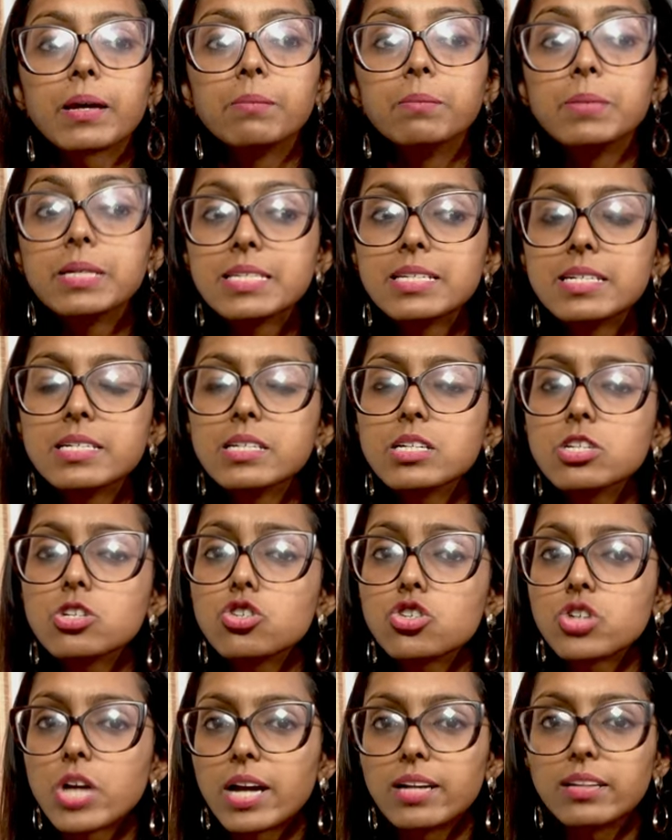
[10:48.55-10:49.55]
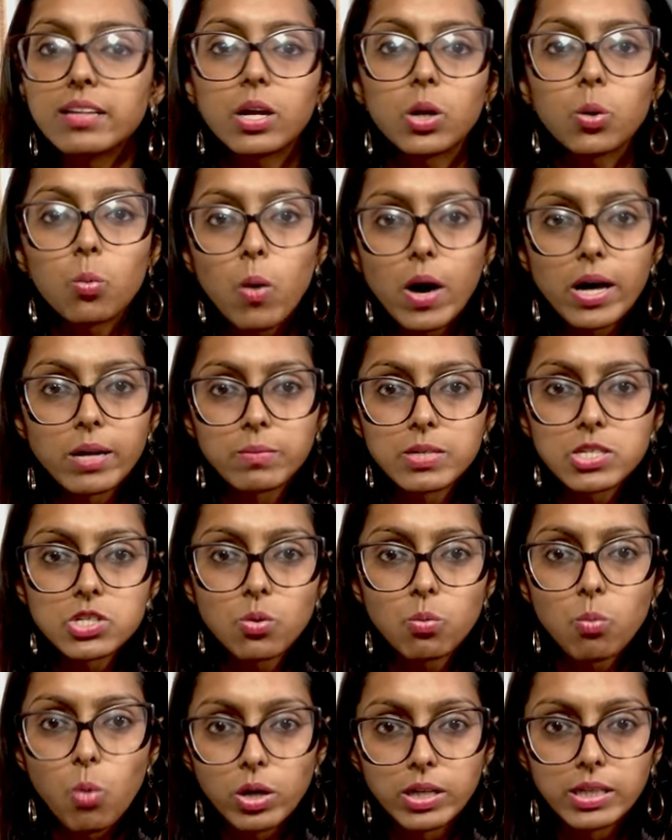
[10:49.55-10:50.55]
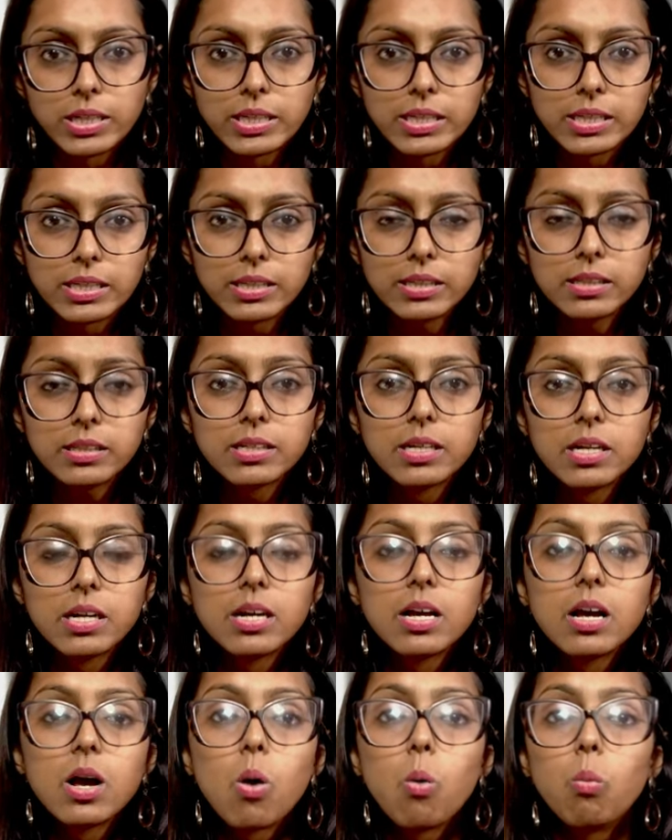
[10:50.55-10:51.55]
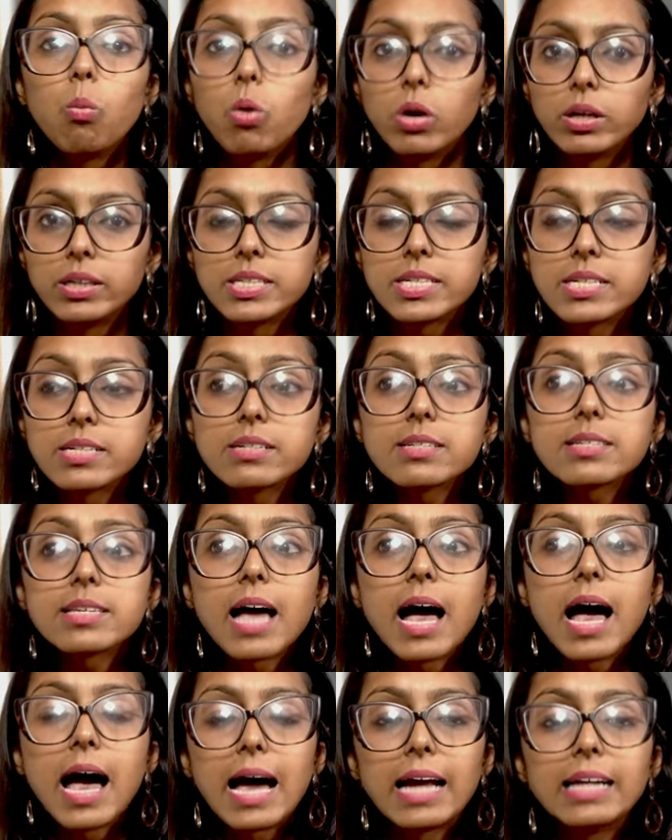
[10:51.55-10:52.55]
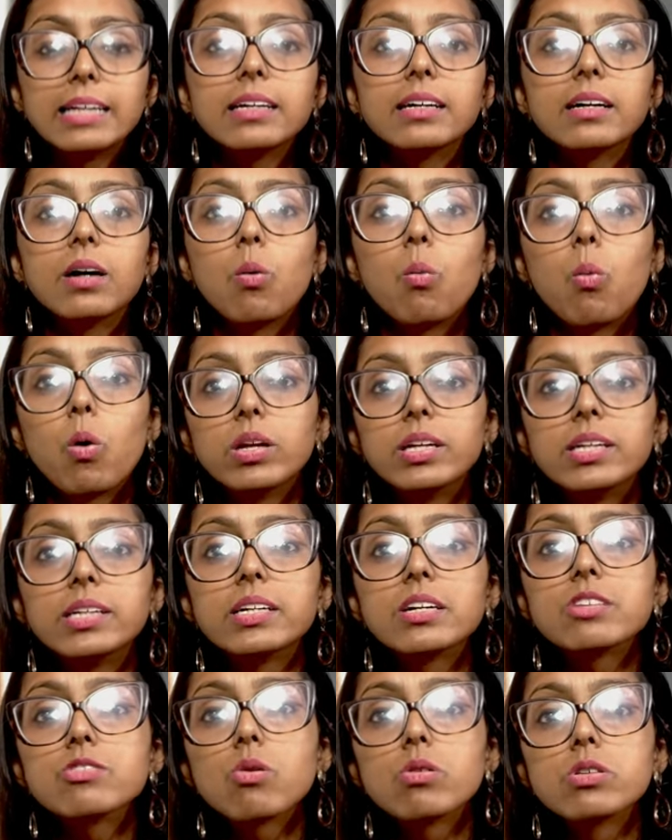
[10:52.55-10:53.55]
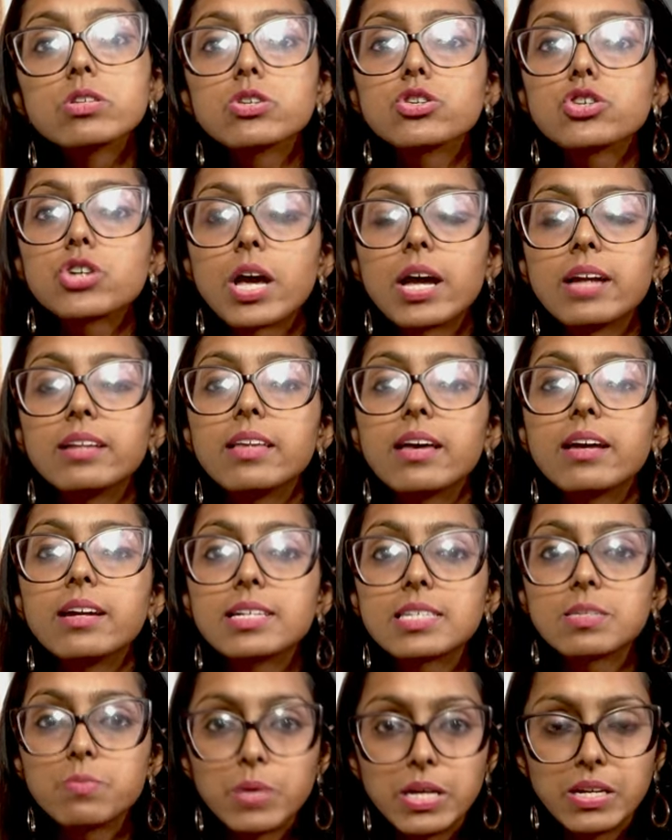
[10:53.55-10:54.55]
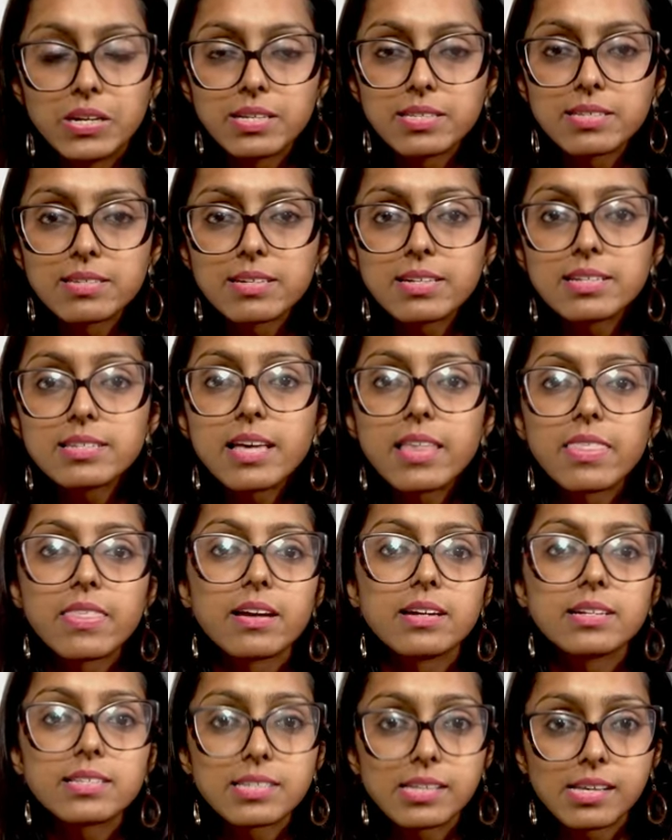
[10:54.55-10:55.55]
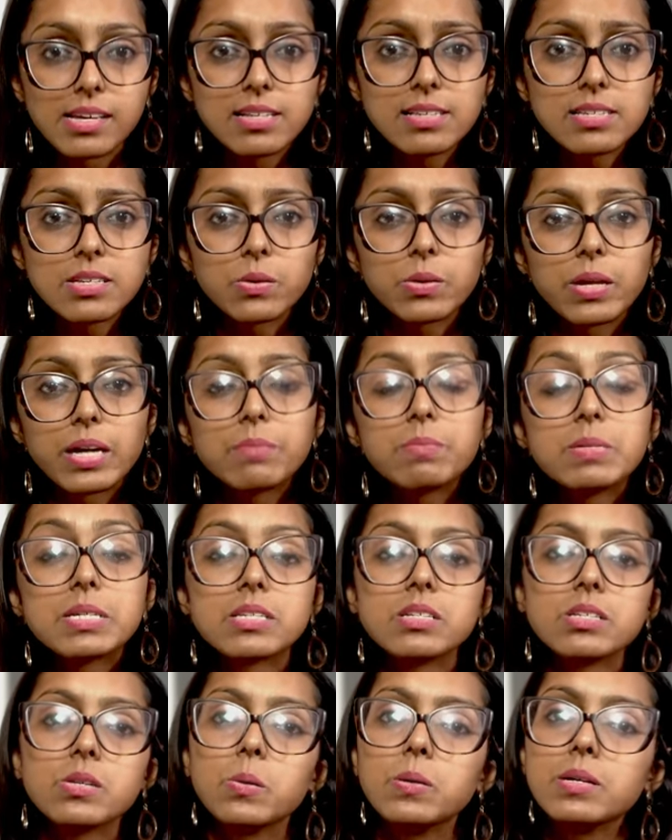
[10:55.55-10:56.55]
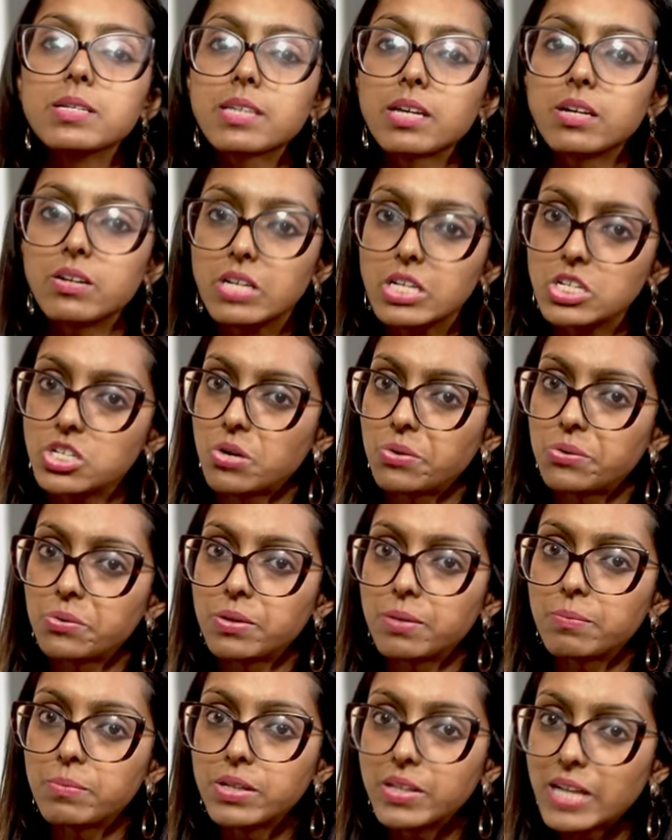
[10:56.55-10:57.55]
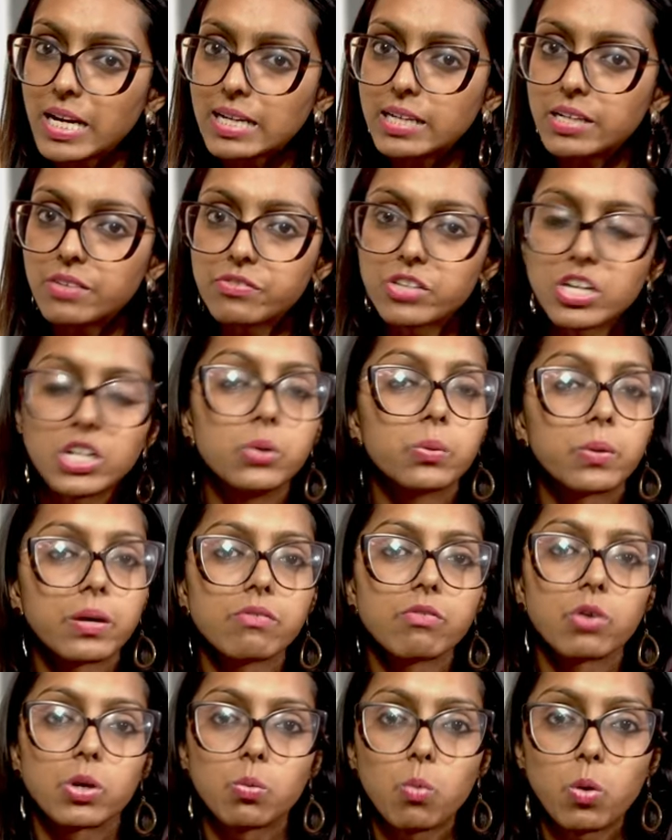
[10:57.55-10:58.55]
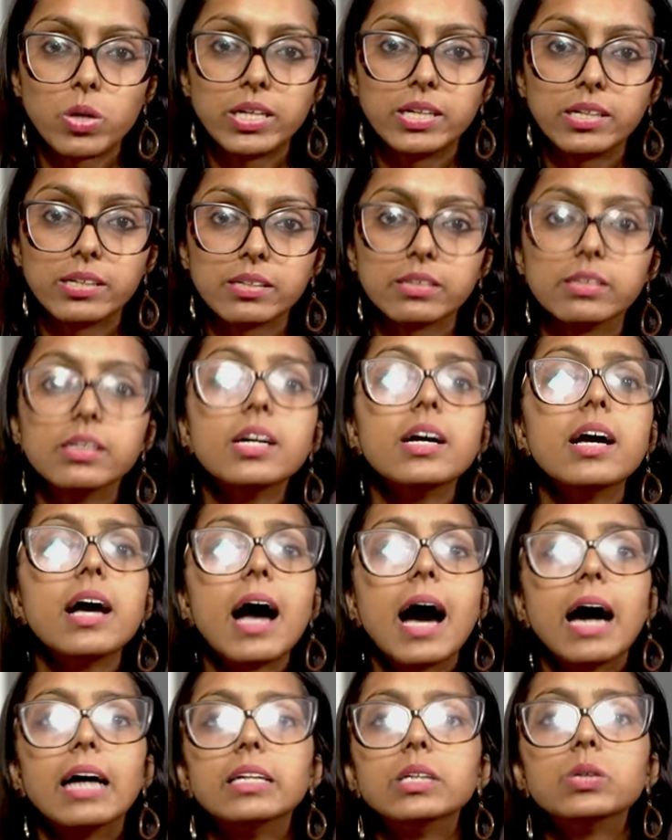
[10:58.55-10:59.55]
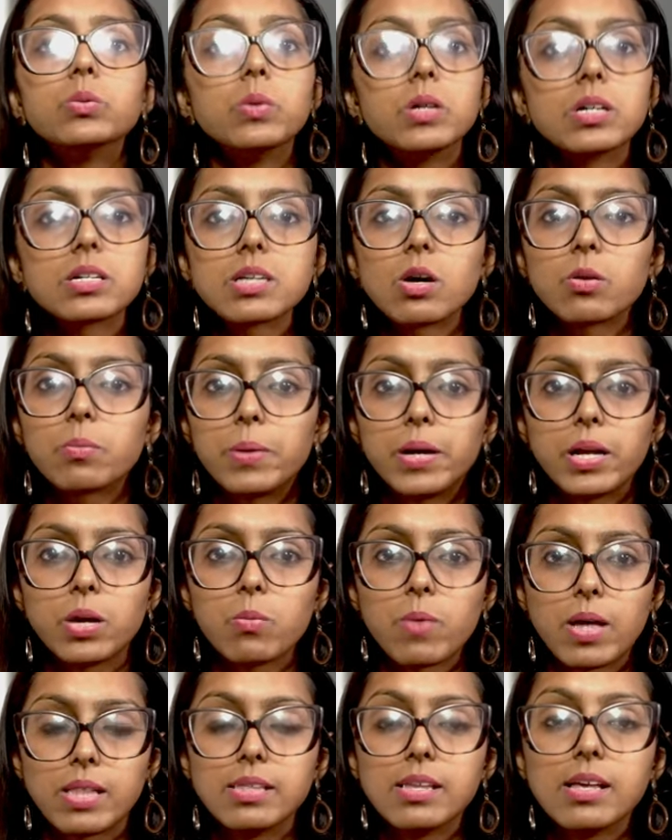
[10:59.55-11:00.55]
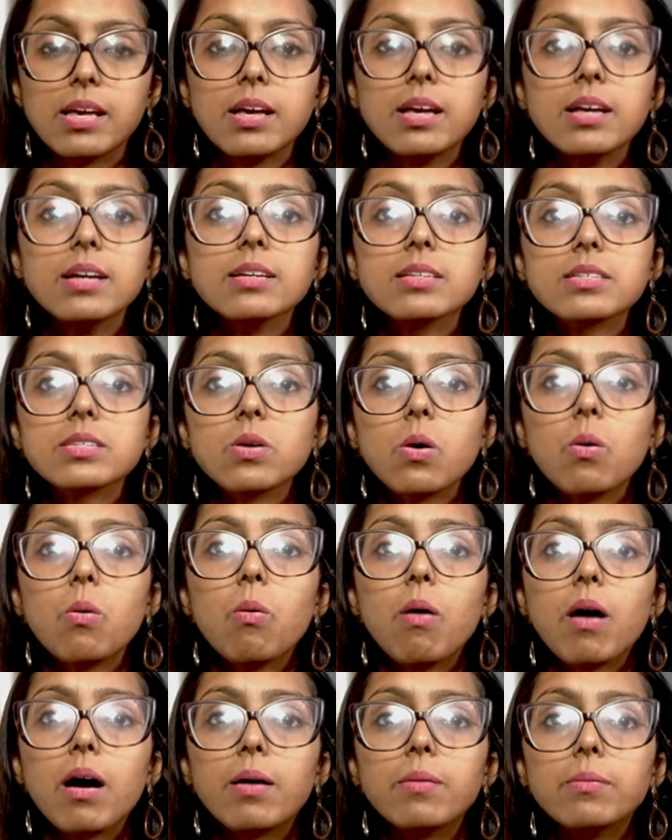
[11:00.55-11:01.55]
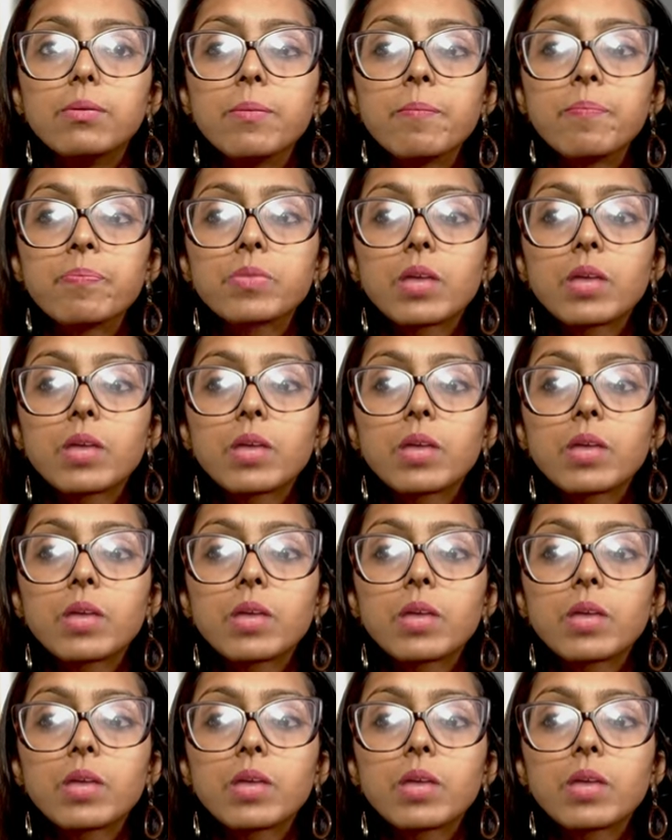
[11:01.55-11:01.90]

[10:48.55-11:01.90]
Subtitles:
businesses share their requirements of volunteers, and volunteers also share their experiences and their skills so that business owners can reach out to them directly if they're looking for a volunteer. And it works out pretty well. So